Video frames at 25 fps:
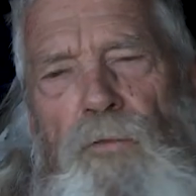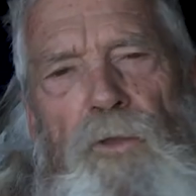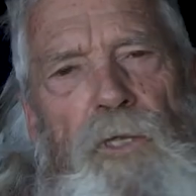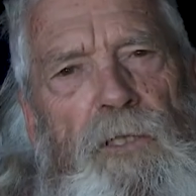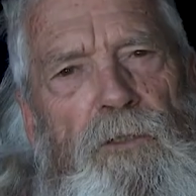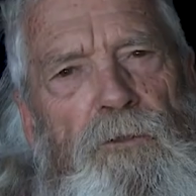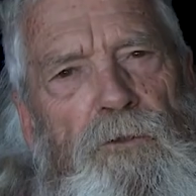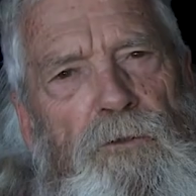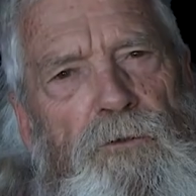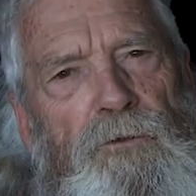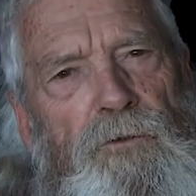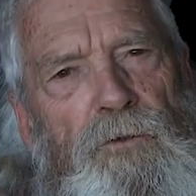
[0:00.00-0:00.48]

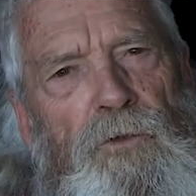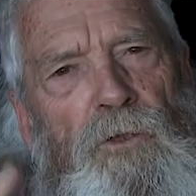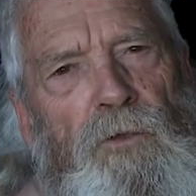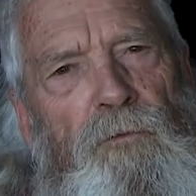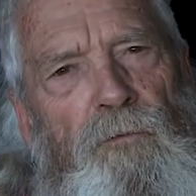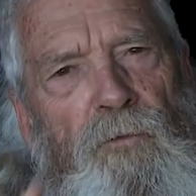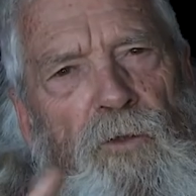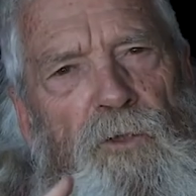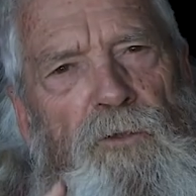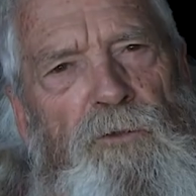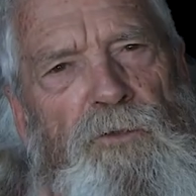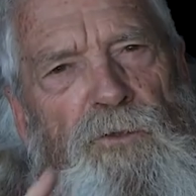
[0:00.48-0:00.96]
thing to
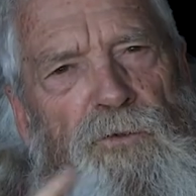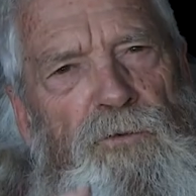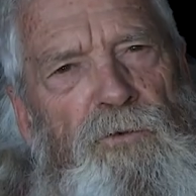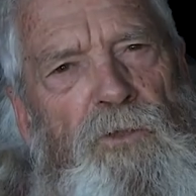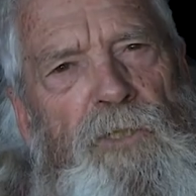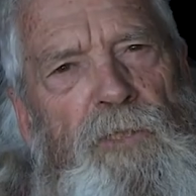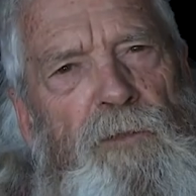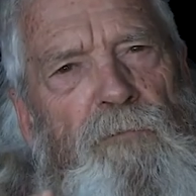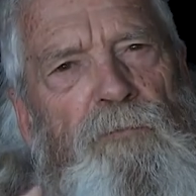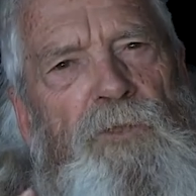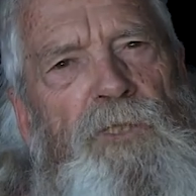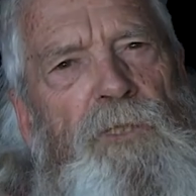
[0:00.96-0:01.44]
turn those
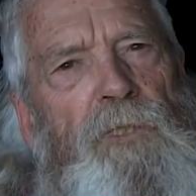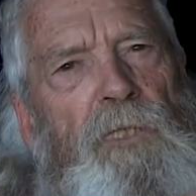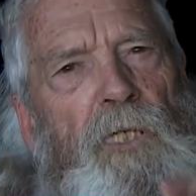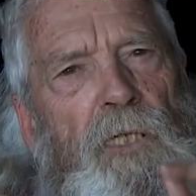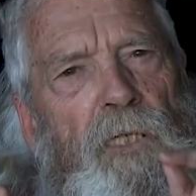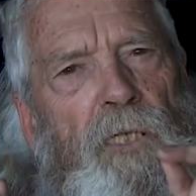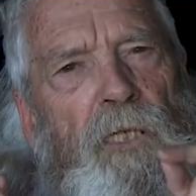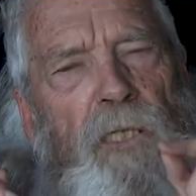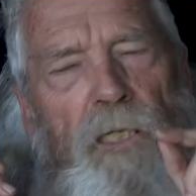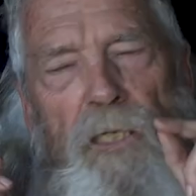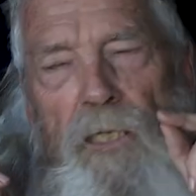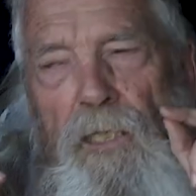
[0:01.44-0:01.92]
dreams
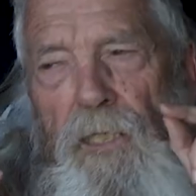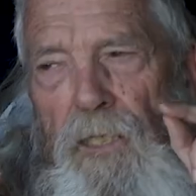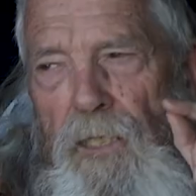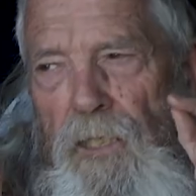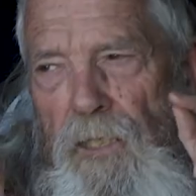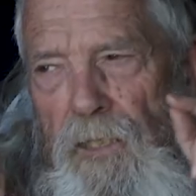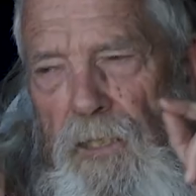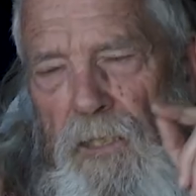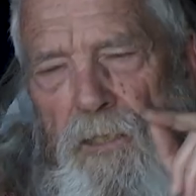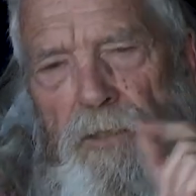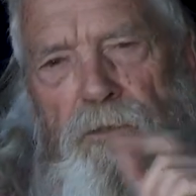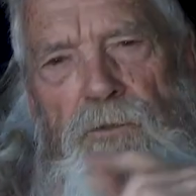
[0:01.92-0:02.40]

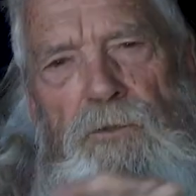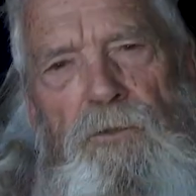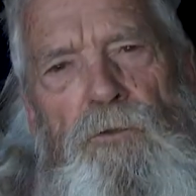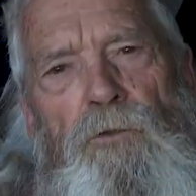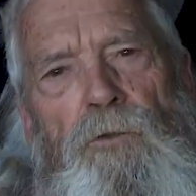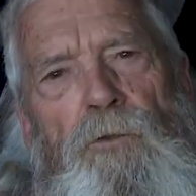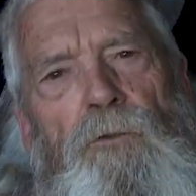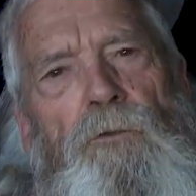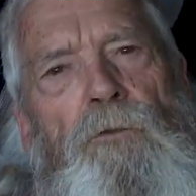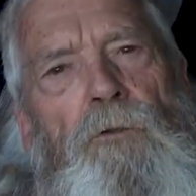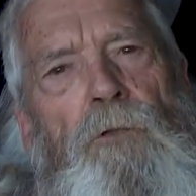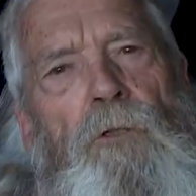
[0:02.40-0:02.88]

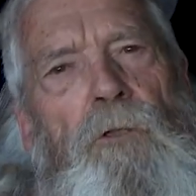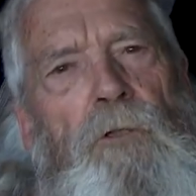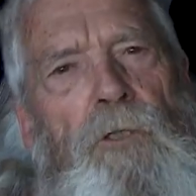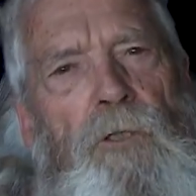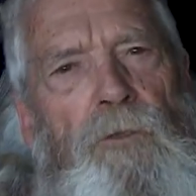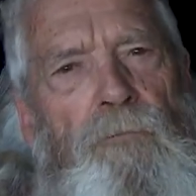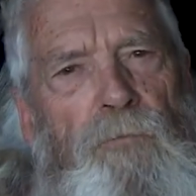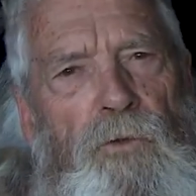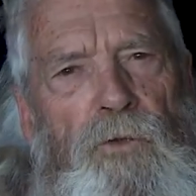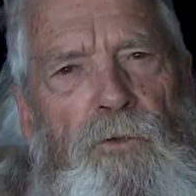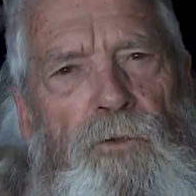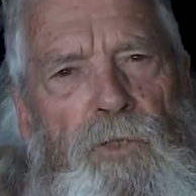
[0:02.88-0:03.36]
into
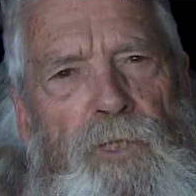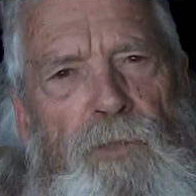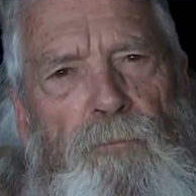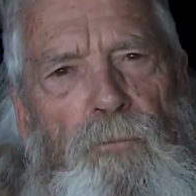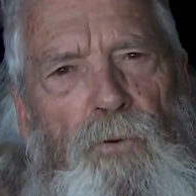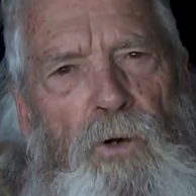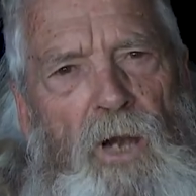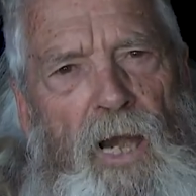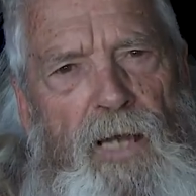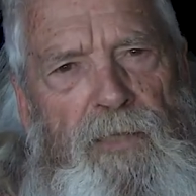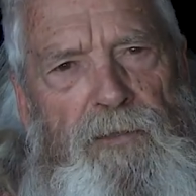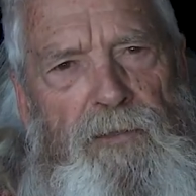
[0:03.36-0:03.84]
community
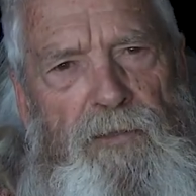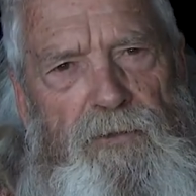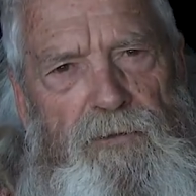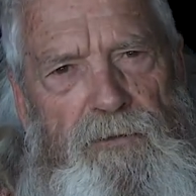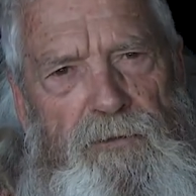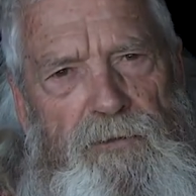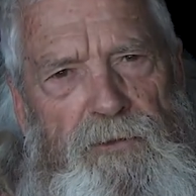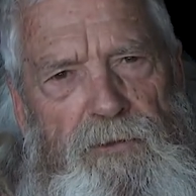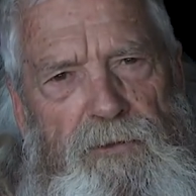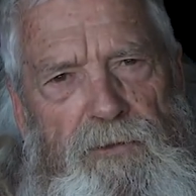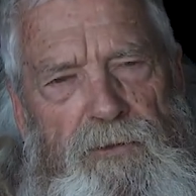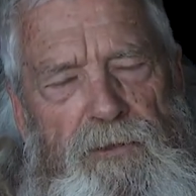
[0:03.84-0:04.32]

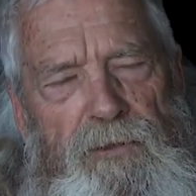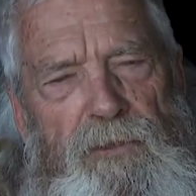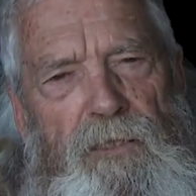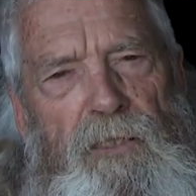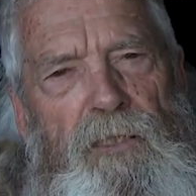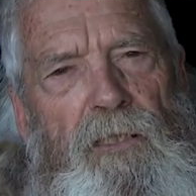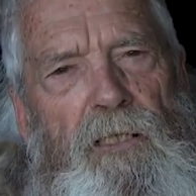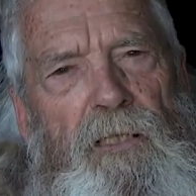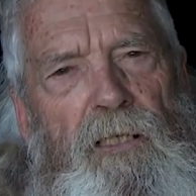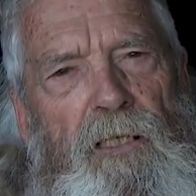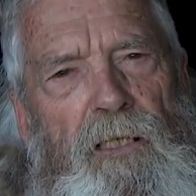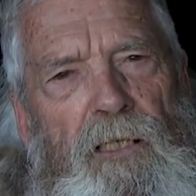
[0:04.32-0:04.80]
practice.
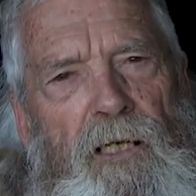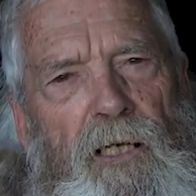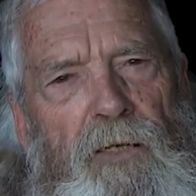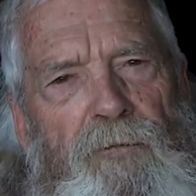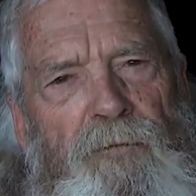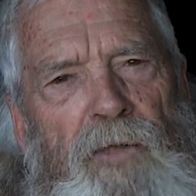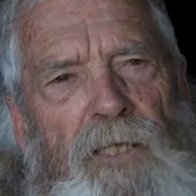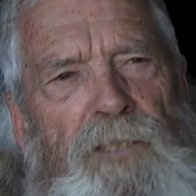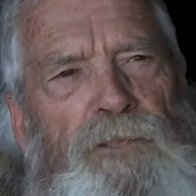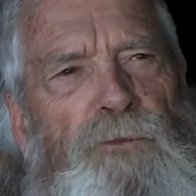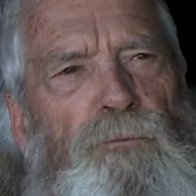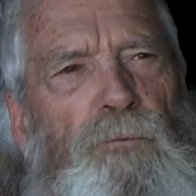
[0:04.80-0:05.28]

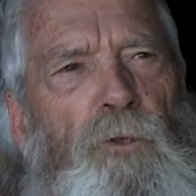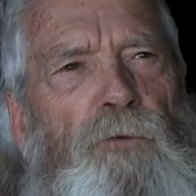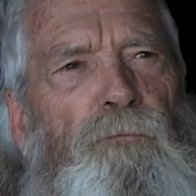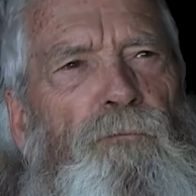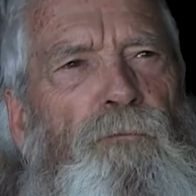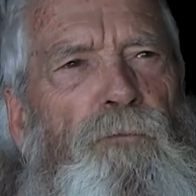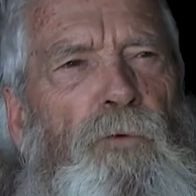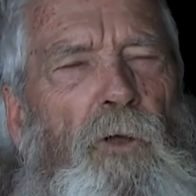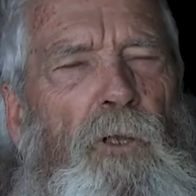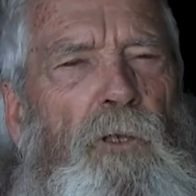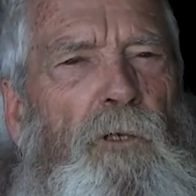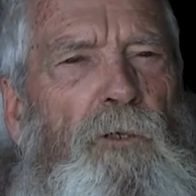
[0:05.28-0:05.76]
And that's what
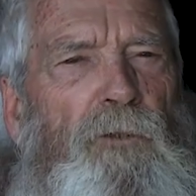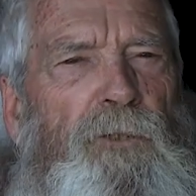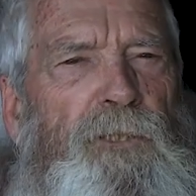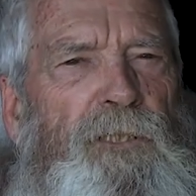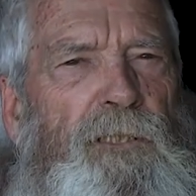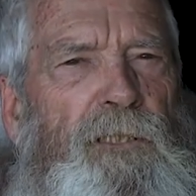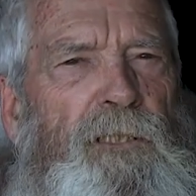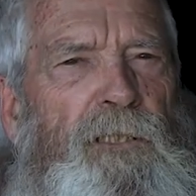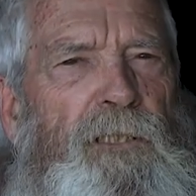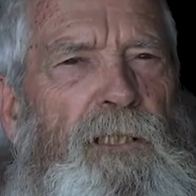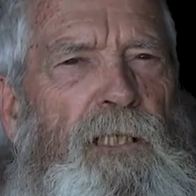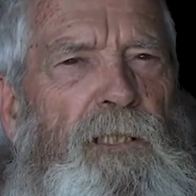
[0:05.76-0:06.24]
followed
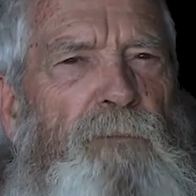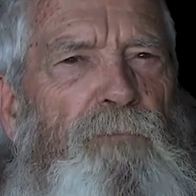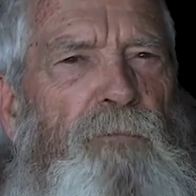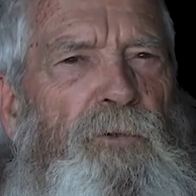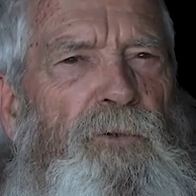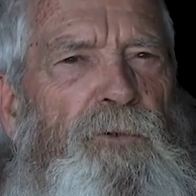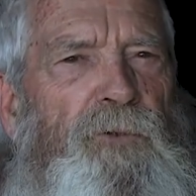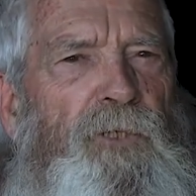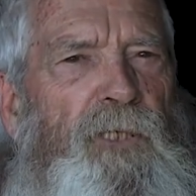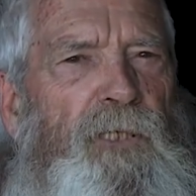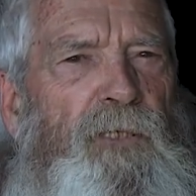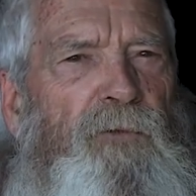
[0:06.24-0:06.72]
in
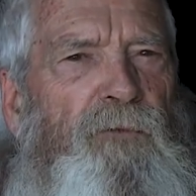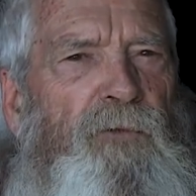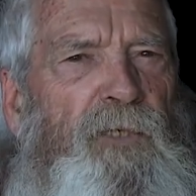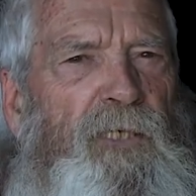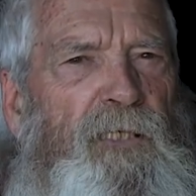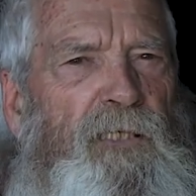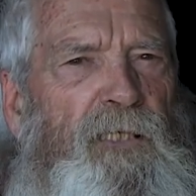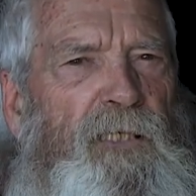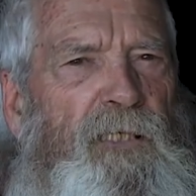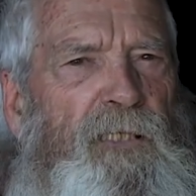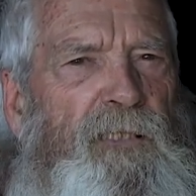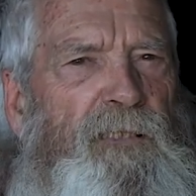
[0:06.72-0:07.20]
Nimbin in the
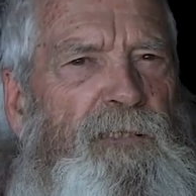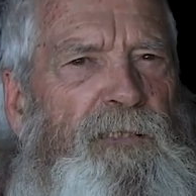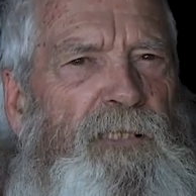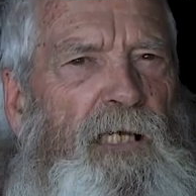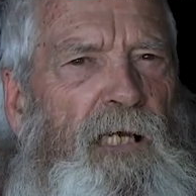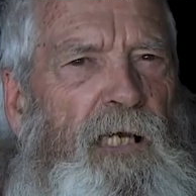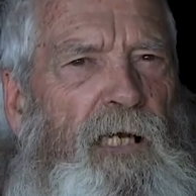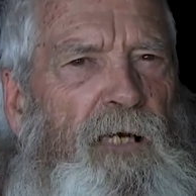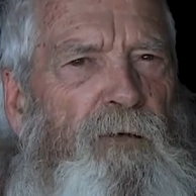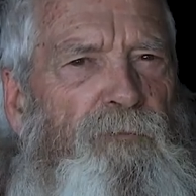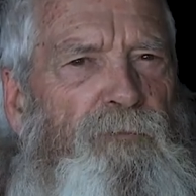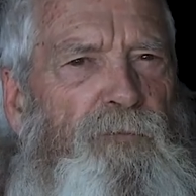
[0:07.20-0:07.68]
years
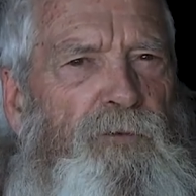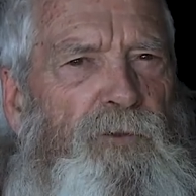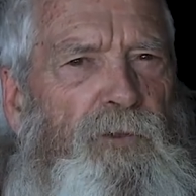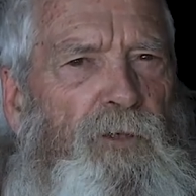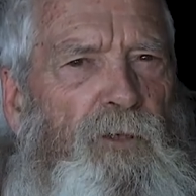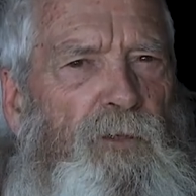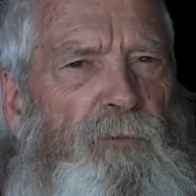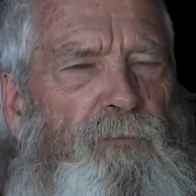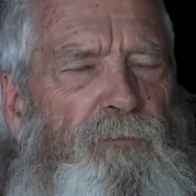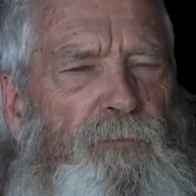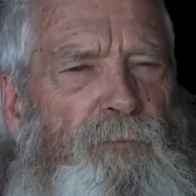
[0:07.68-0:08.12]
after.